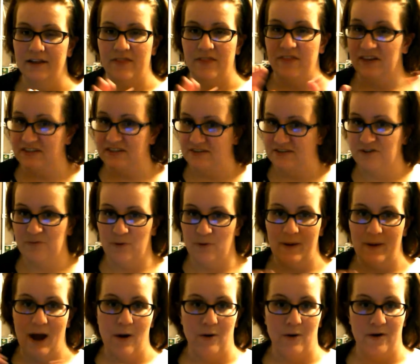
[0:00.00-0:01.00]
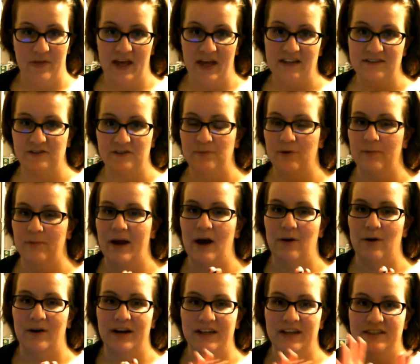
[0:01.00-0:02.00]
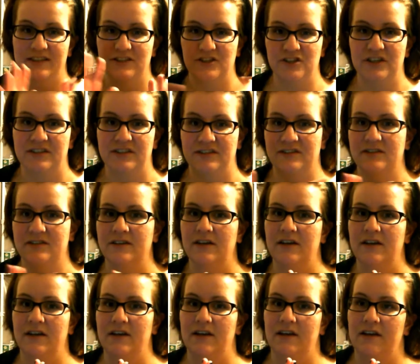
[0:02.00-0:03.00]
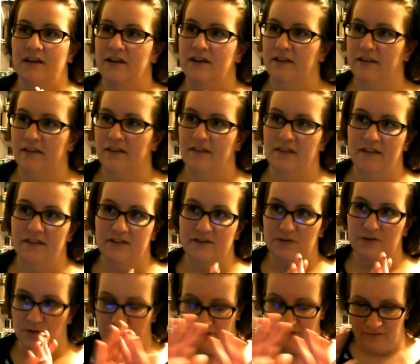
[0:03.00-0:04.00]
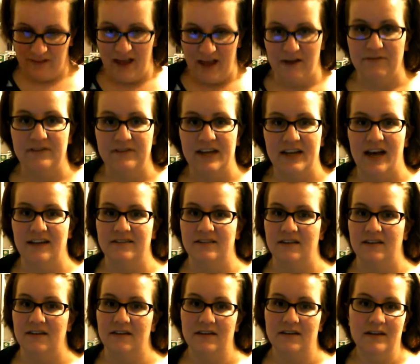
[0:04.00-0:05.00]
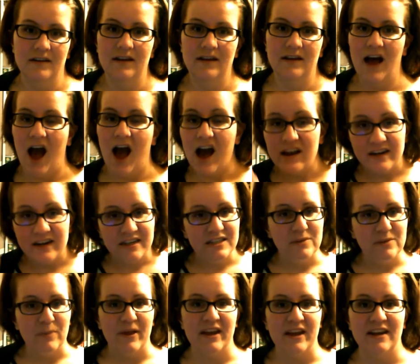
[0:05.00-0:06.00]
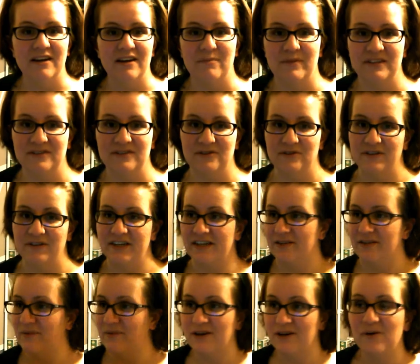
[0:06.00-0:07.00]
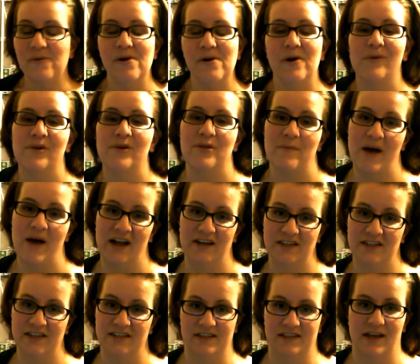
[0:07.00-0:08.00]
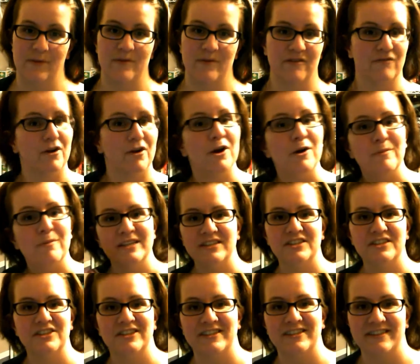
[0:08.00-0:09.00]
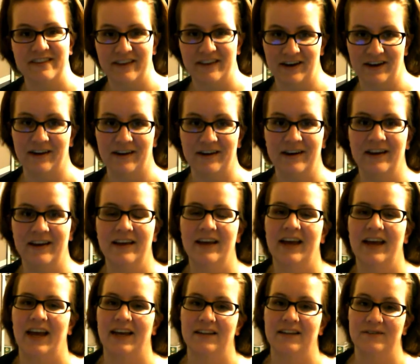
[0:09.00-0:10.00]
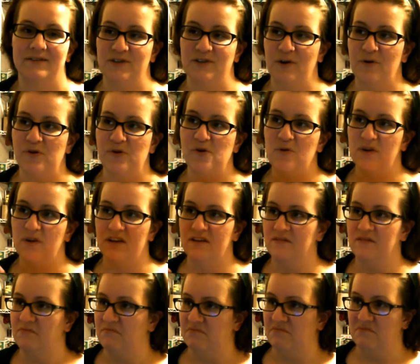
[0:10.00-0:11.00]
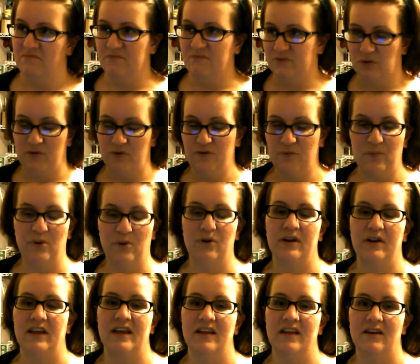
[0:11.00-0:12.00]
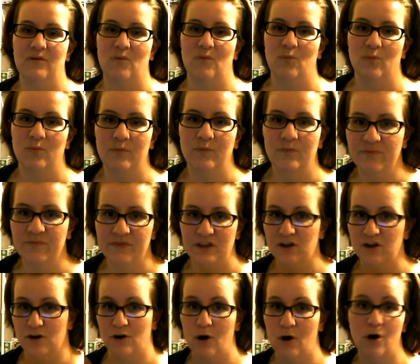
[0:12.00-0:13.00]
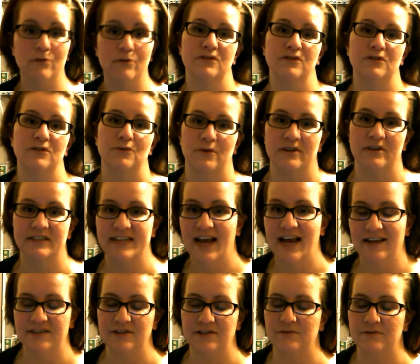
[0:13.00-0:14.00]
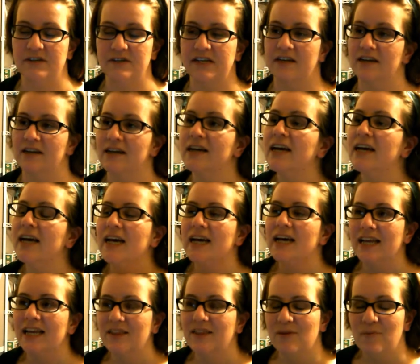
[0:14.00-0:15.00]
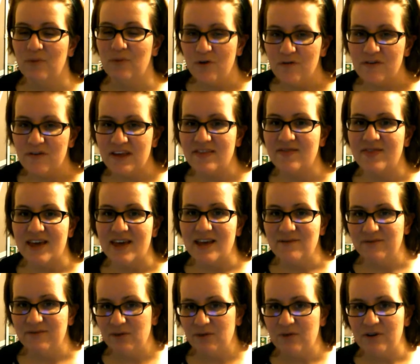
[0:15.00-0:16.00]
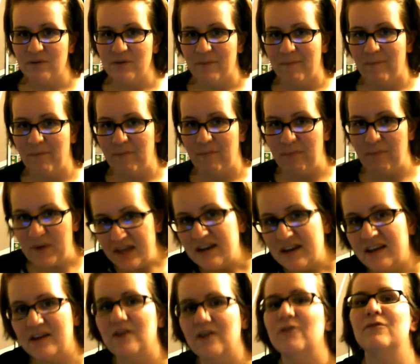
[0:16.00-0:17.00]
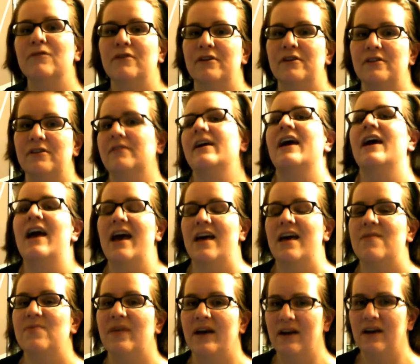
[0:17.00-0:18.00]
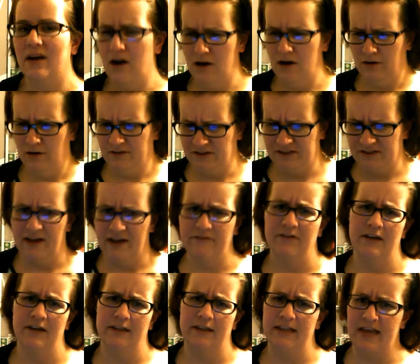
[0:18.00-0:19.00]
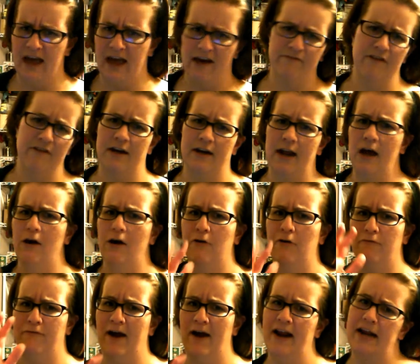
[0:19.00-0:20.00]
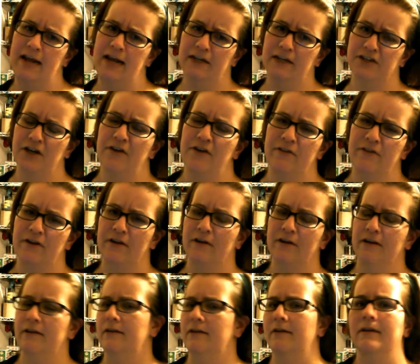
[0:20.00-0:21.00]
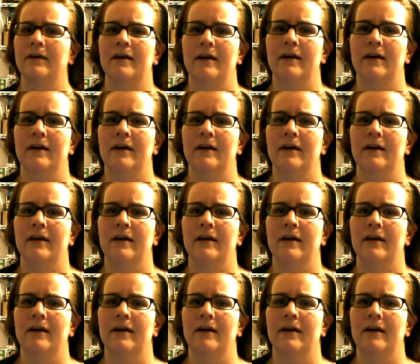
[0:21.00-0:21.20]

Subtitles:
this superpower, that superpower. It's just sort of left as a unexplained mystery. We don't know where the magic is coming from. It's just there. And so you can sort of put in your own source as the reader. In the movie, they sort of beat it over the head that, oh, it's definitely heaven and hell fighting each other, and